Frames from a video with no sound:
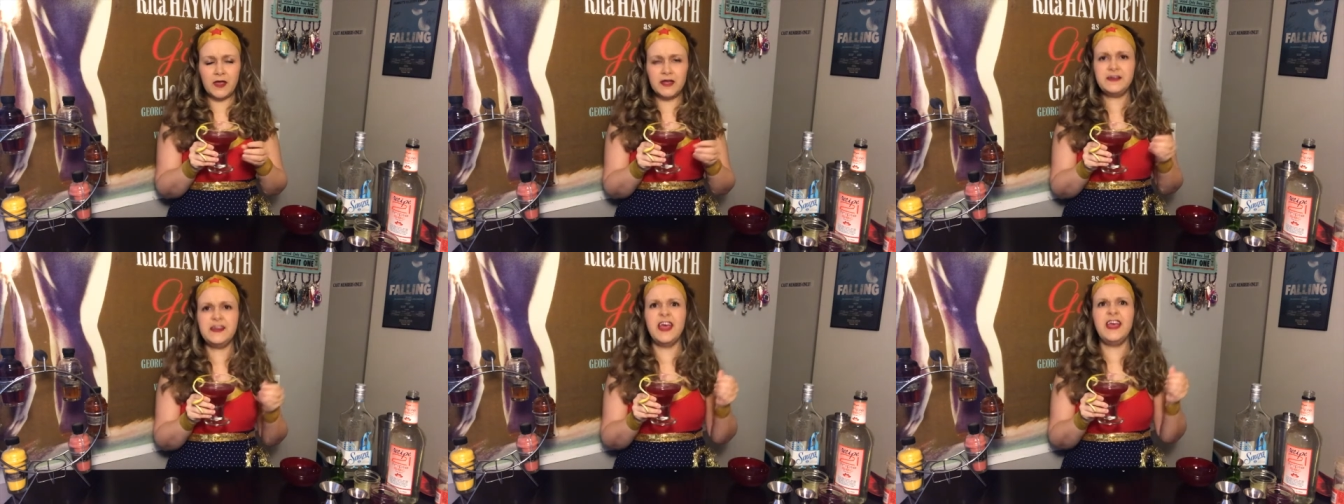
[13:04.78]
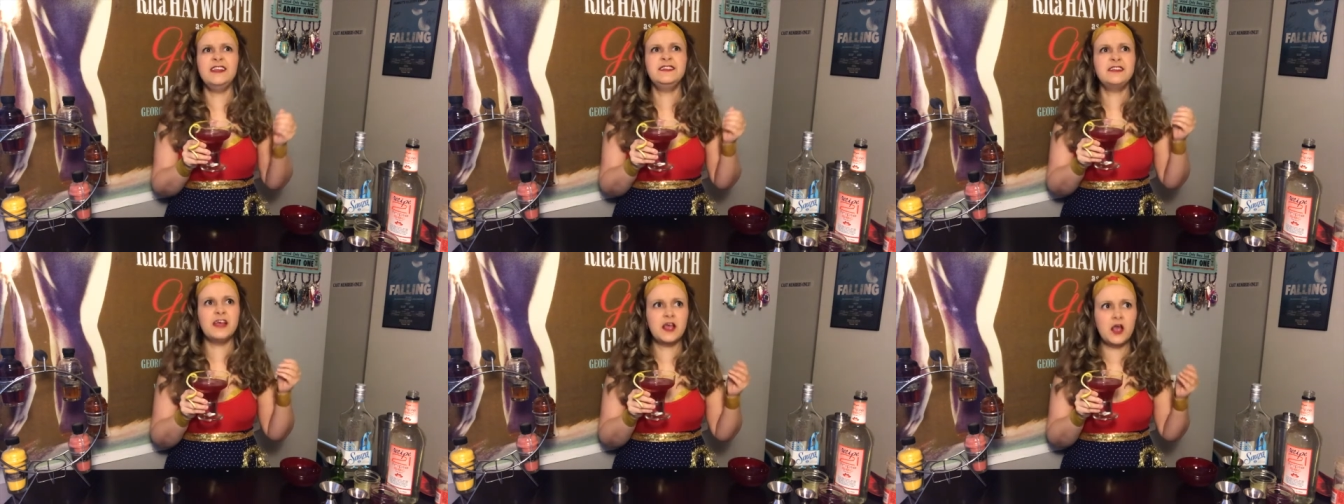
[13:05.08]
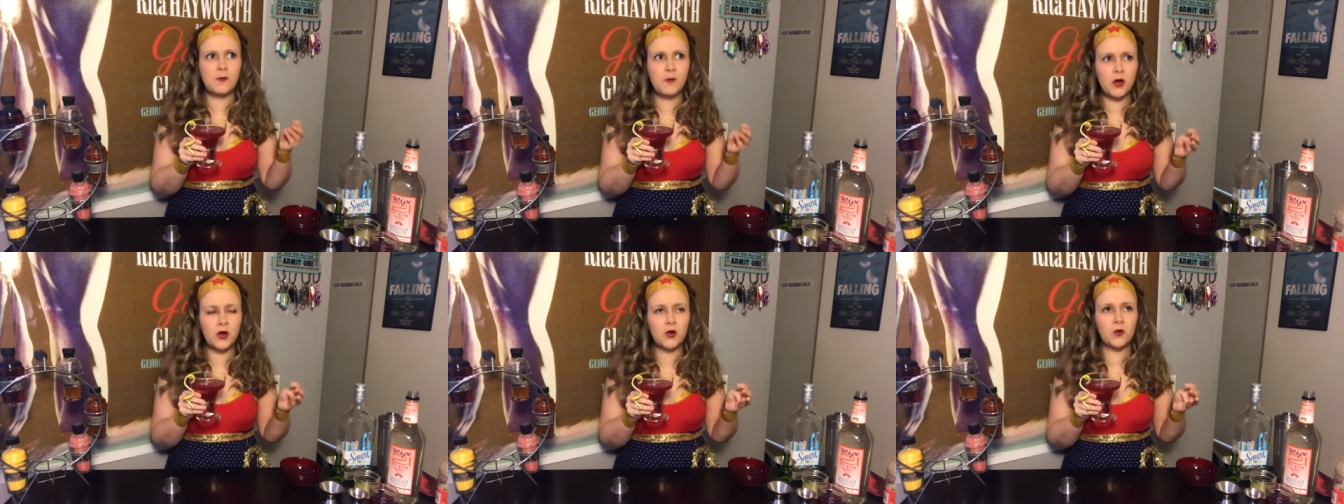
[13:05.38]
It tastes like
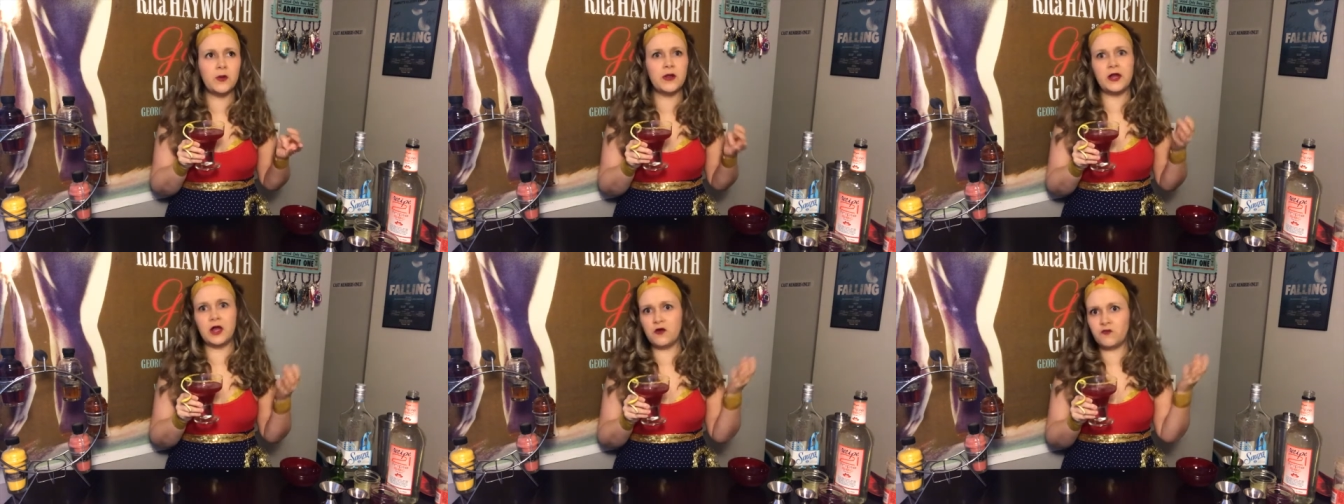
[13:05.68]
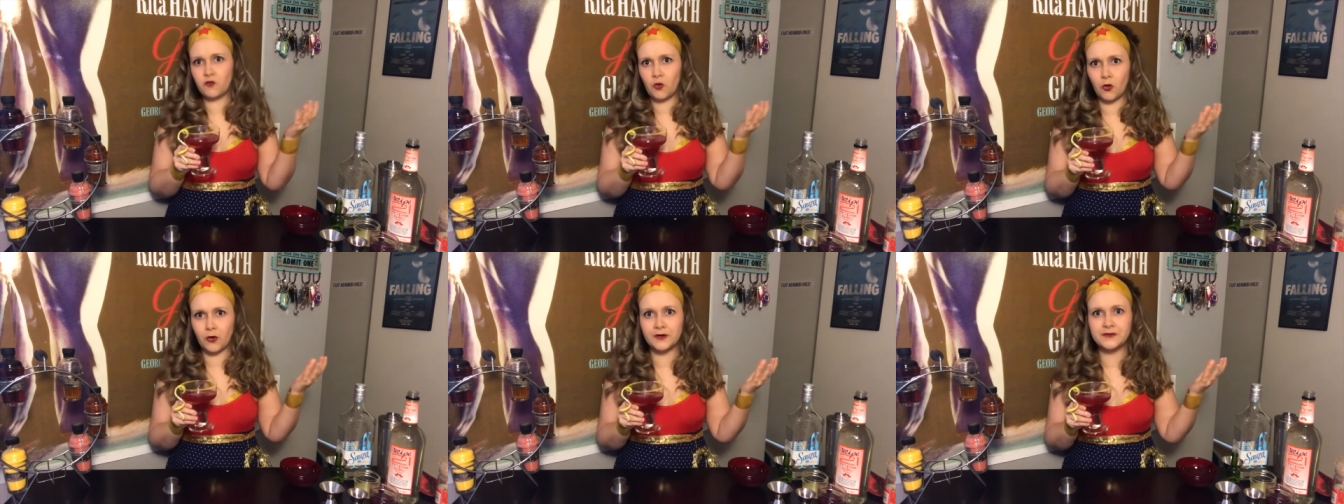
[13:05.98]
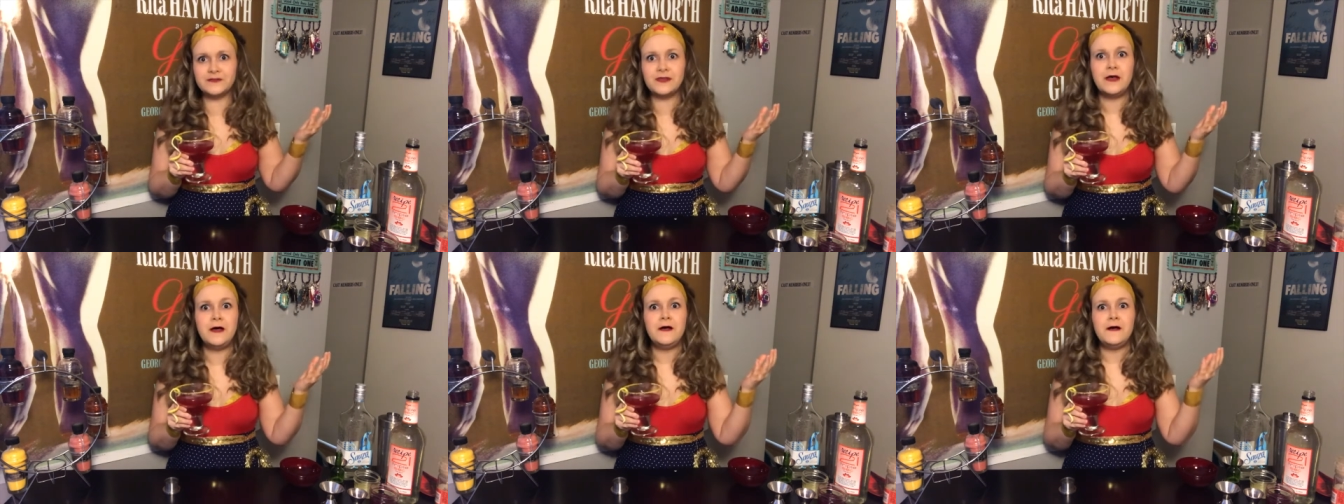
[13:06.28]
a margarita, of
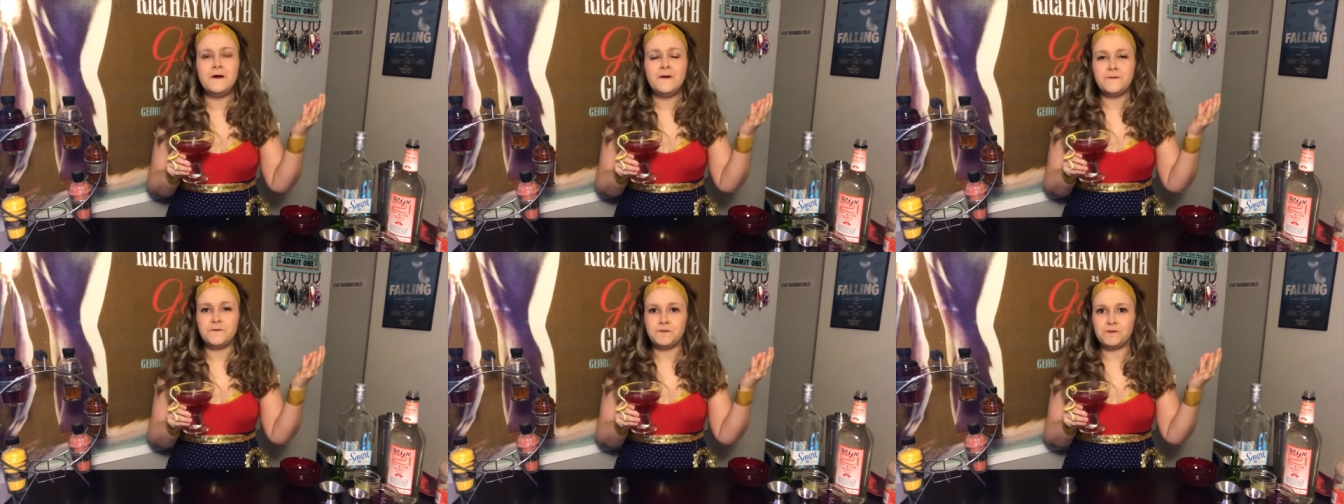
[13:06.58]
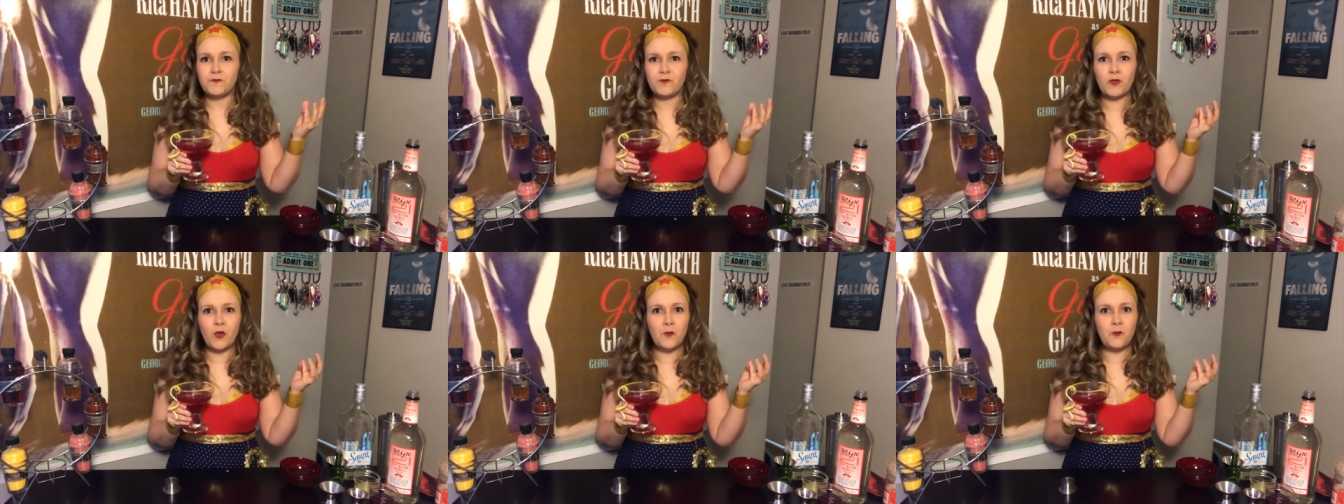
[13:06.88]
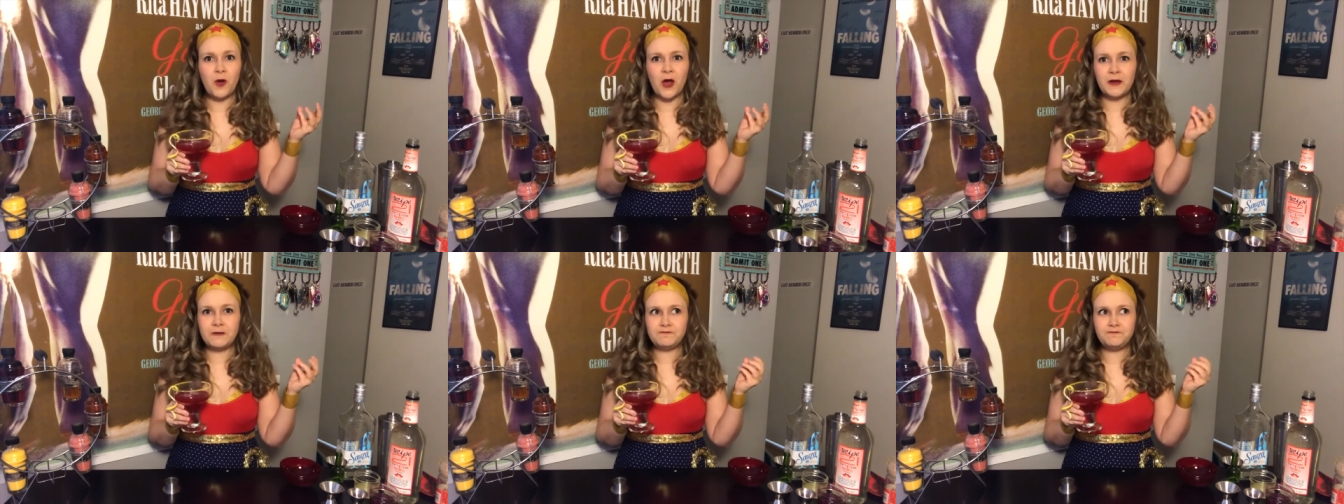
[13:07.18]
course,
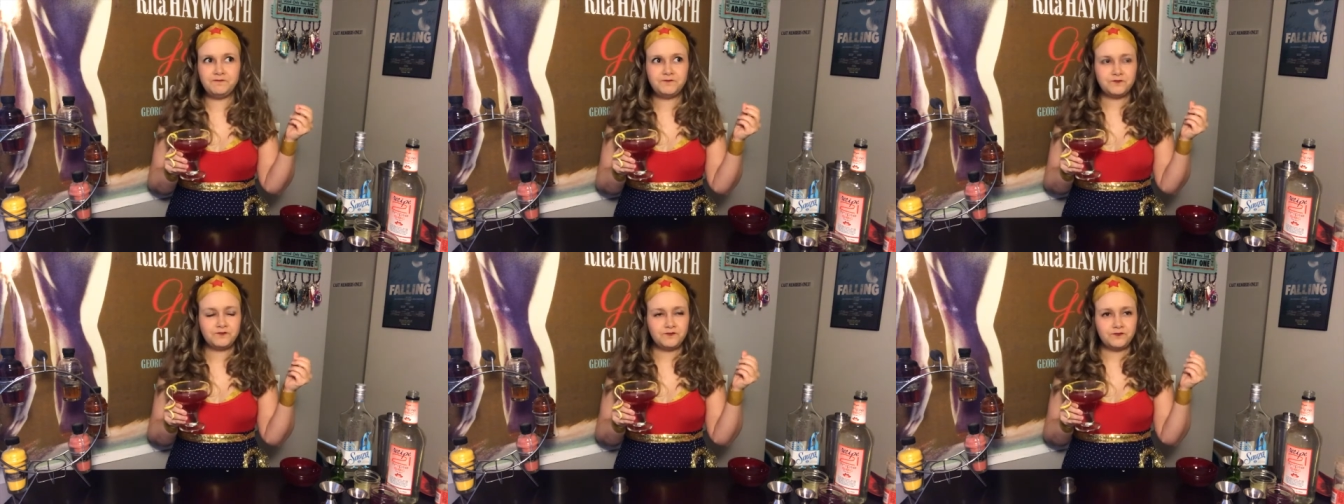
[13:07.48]
but